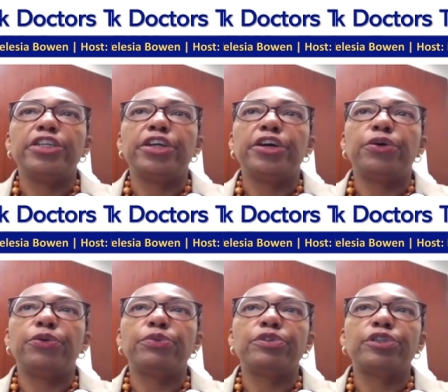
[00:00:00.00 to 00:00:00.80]
you
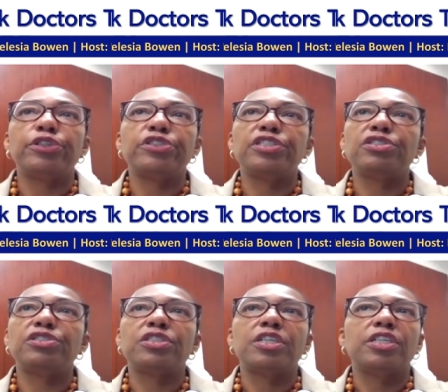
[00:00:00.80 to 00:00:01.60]
know,
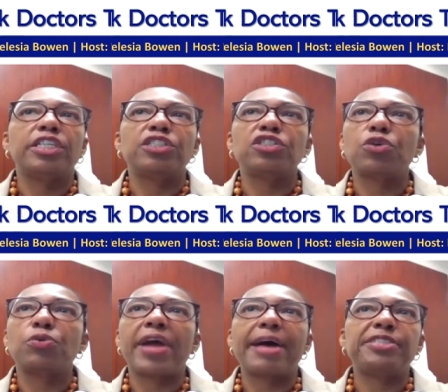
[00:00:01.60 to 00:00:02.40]
nurses get so
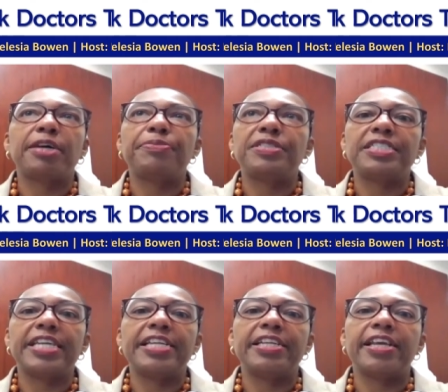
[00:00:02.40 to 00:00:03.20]
wrapped up in the
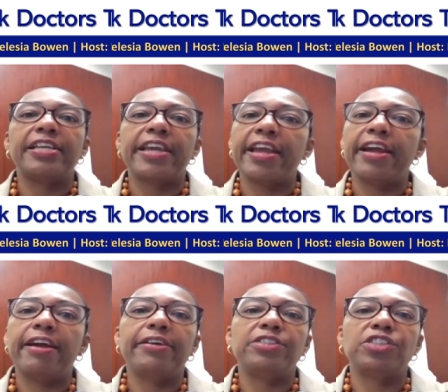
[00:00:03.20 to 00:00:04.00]
day to day
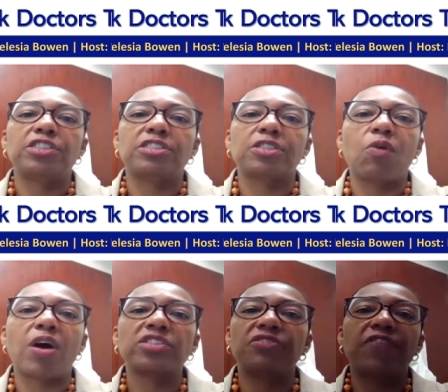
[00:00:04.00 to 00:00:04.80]
care and just
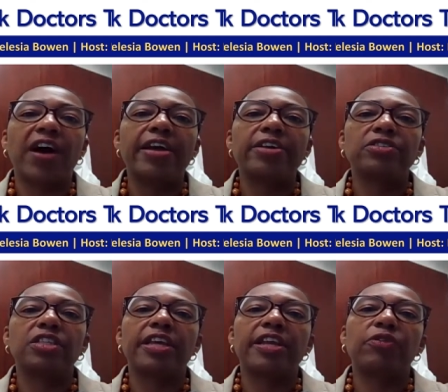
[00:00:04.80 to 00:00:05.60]
squashing fires
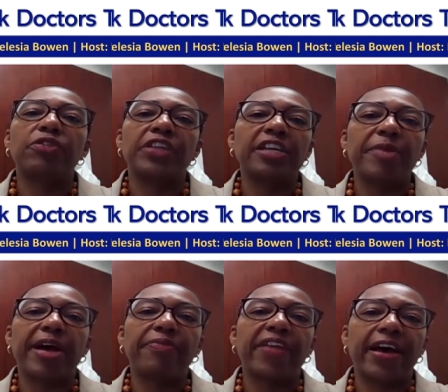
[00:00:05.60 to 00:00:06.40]
that they don't think
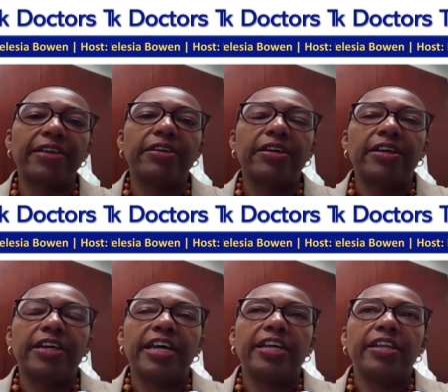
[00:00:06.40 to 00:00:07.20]
about that
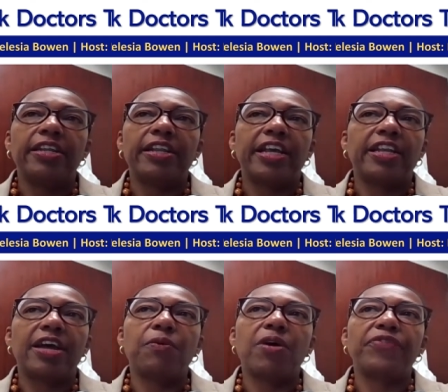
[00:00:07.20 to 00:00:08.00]
and and
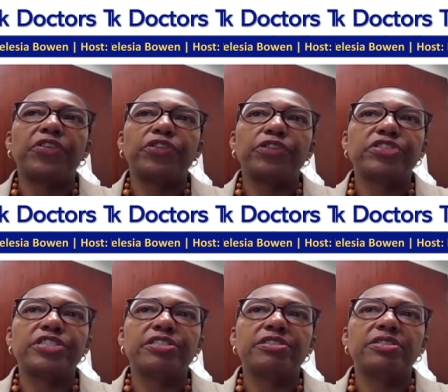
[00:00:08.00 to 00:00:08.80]
i want the
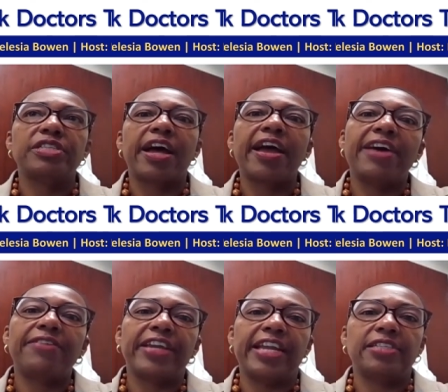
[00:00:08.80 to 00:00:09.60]
nurses that i
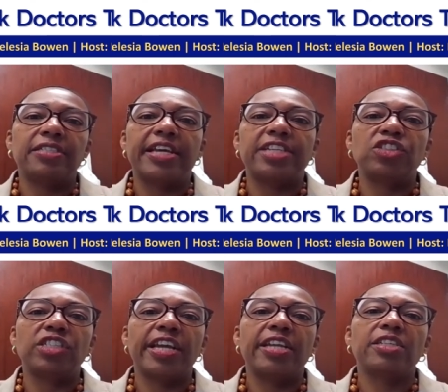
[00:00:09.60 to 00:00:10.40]
have a hand in
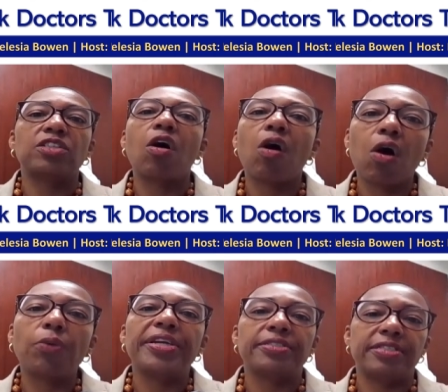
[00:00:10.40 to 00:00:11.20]
educating to
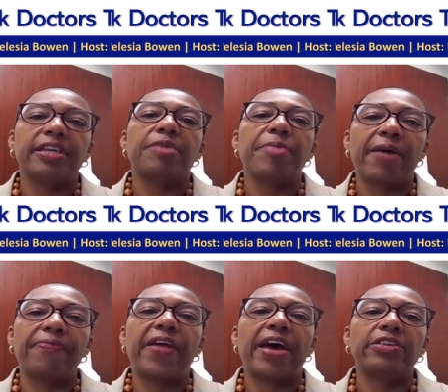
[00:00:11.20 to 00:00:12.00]
always think about
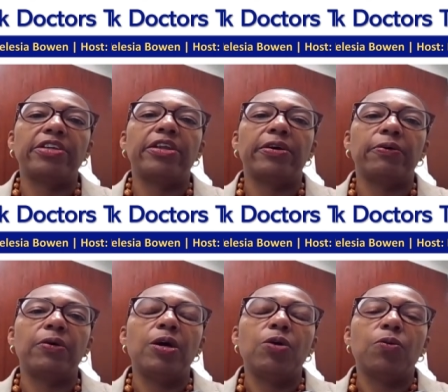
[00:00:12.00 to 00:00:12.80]
that you know